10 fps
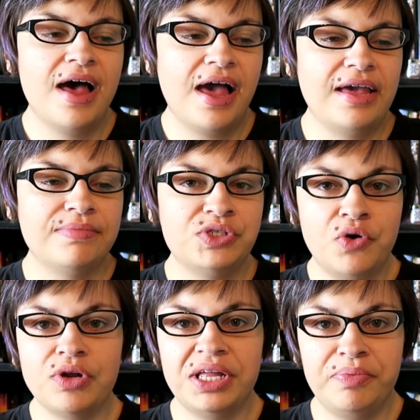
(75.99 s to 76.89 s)
I am
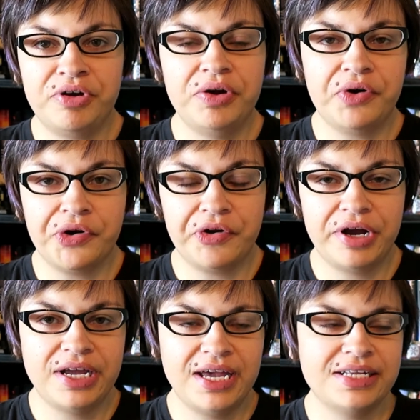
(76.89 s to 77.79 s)
totally
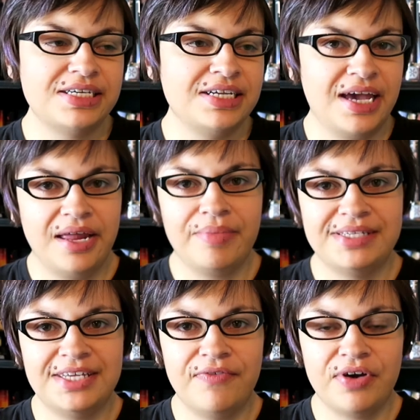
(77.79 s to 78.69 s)
pre-ordering it and getting
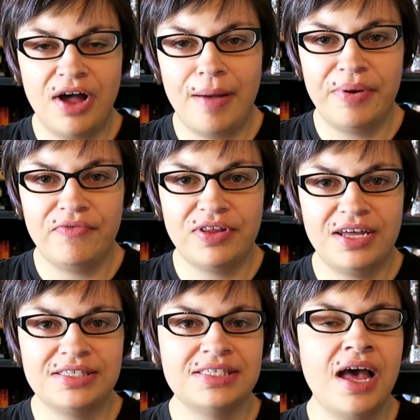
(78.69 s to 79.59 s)
myself a copy for
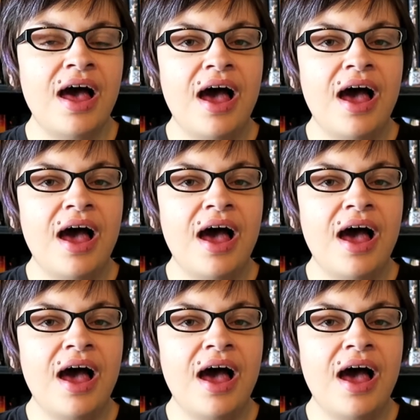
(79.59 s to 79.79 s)
this.